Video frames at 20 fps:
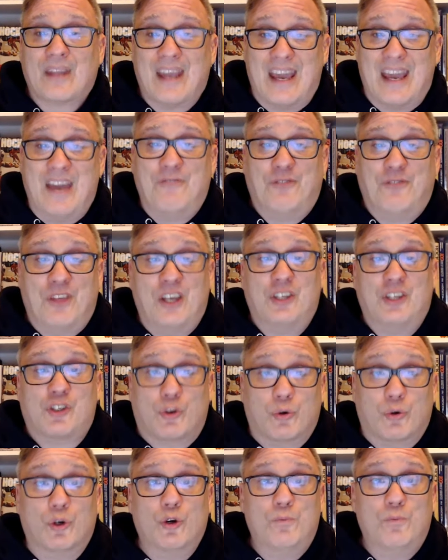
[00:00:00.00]
If this
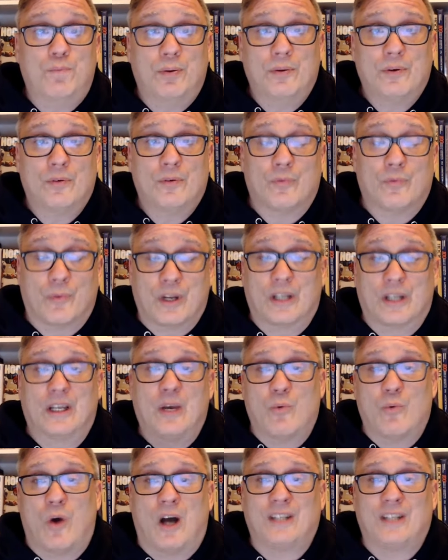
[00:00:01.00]
group really
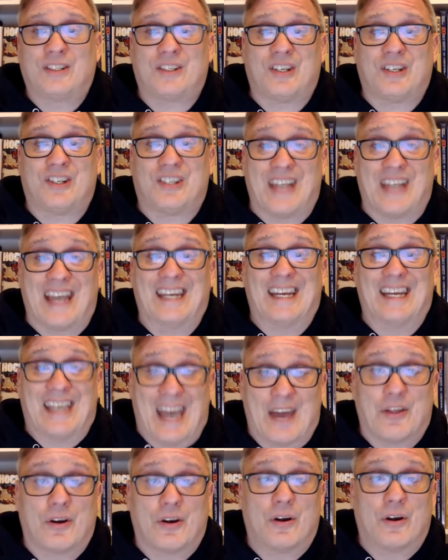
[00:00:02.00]
wants to stay
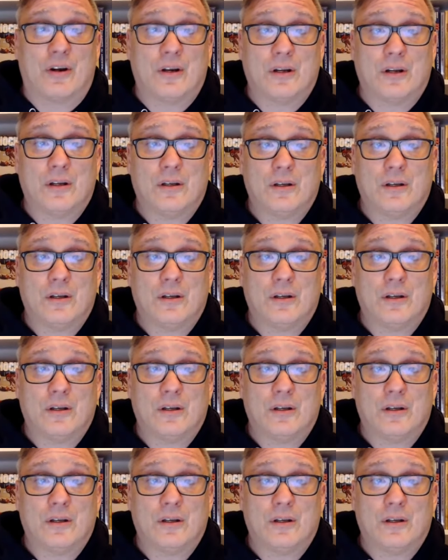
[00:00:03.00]
together,